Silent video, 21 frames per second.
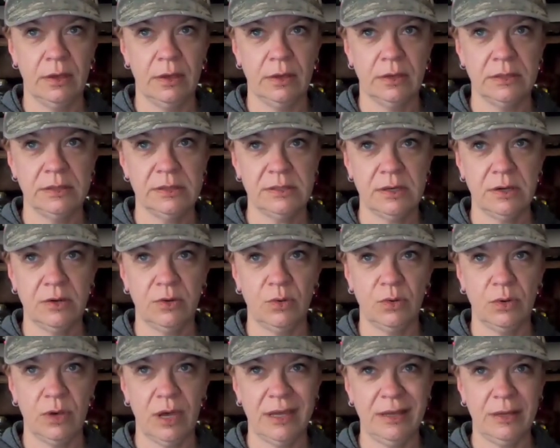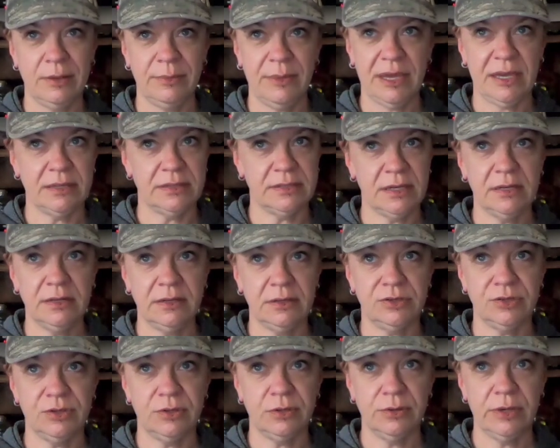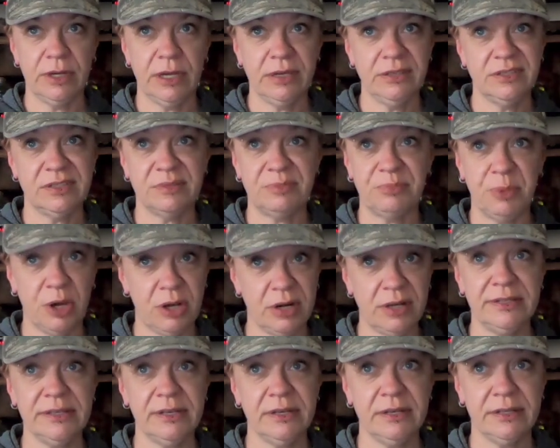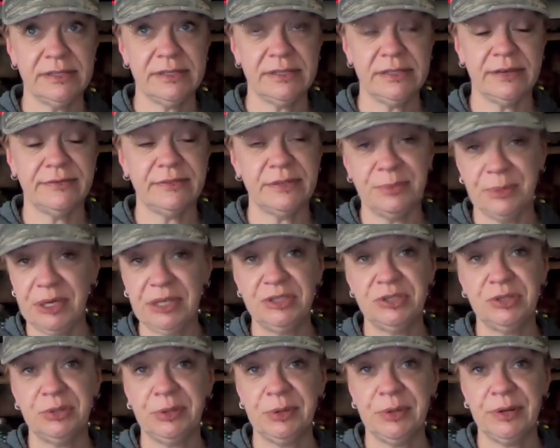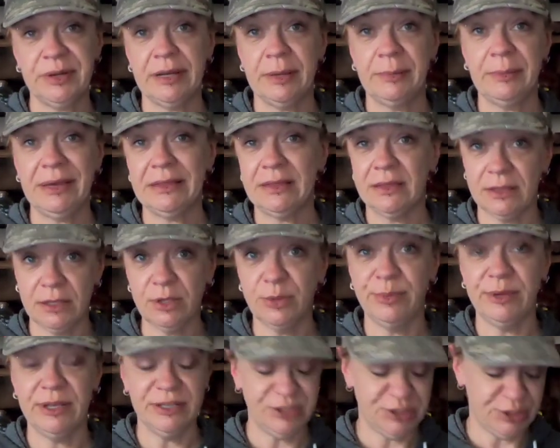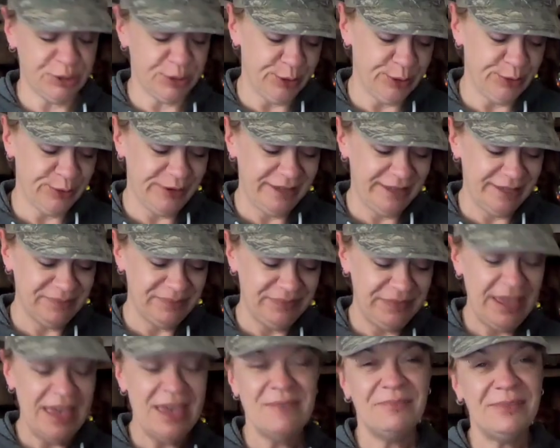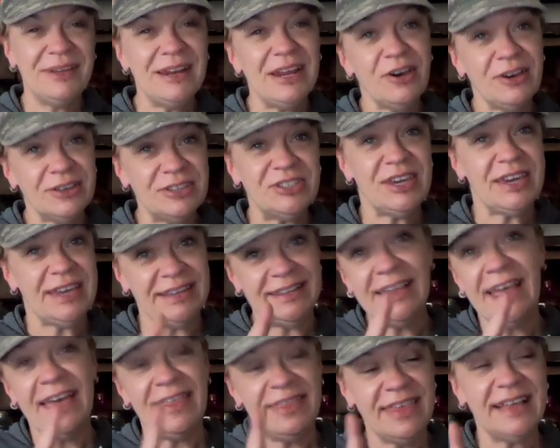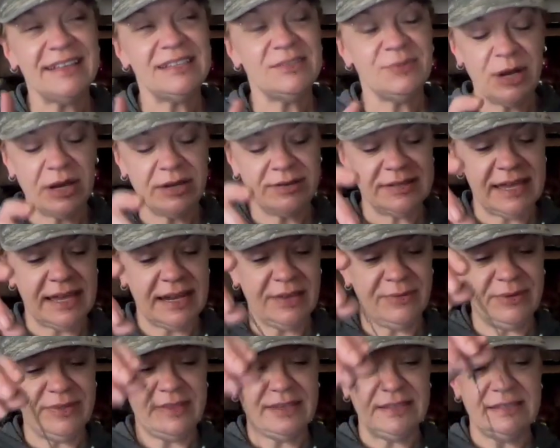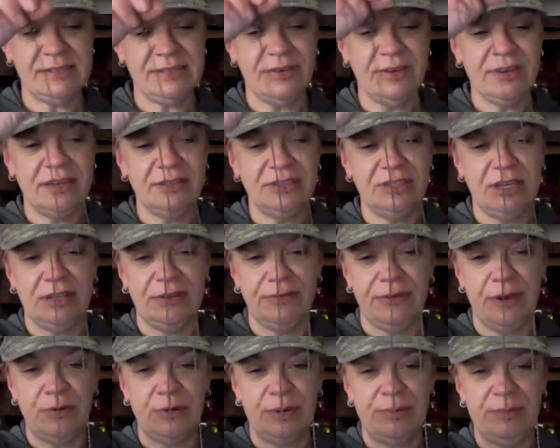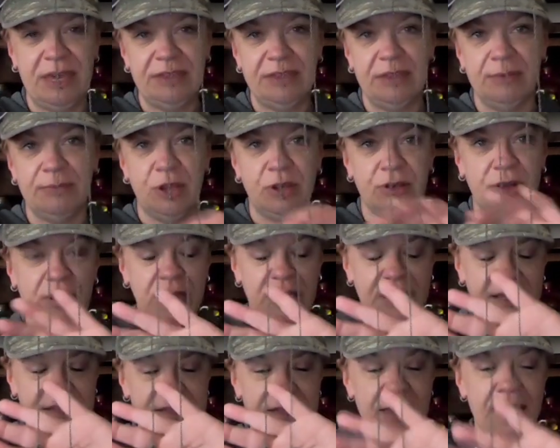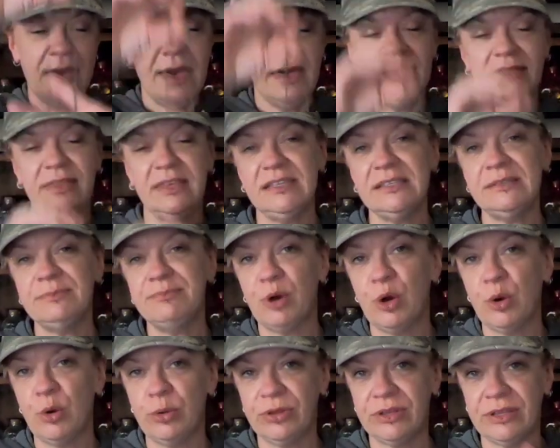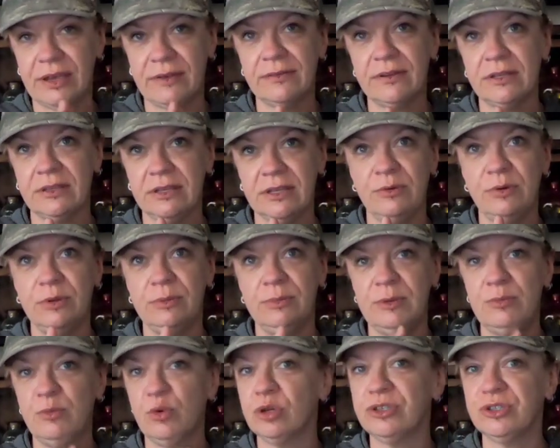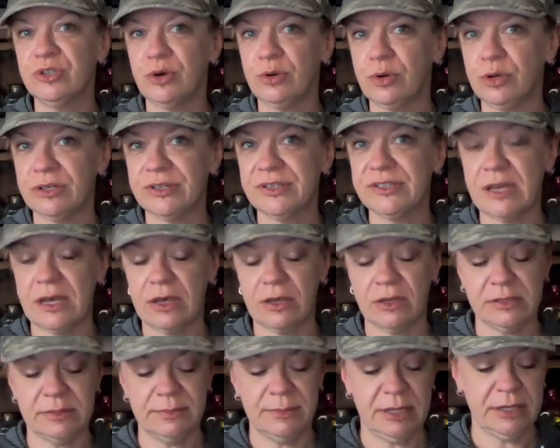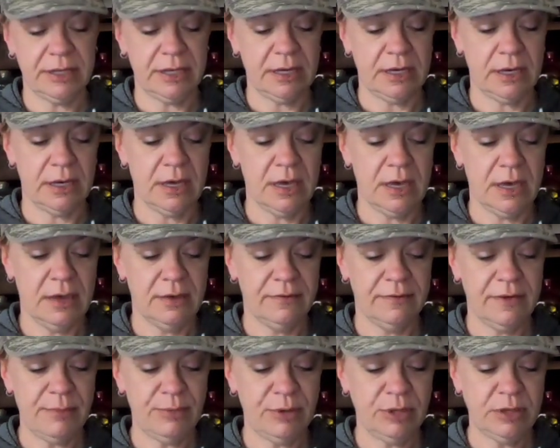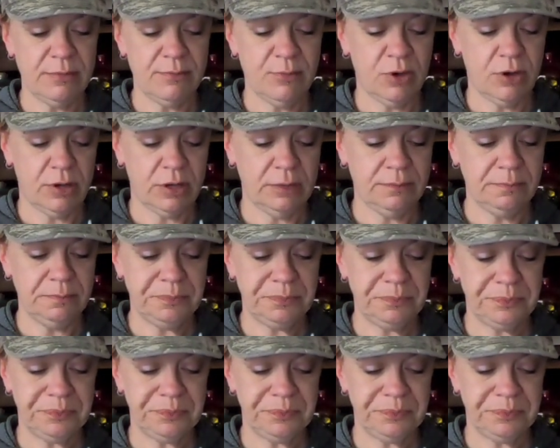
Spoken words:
So I didn't make a ton of jewelry. I just bought a ton of stuff to make jewelry, and I made a little bit of jewelry. But I got chain. That's where I was getting with this. So I got chain if I want to make them longer, because these both definitely would be more choker style to me. Like if I put them on,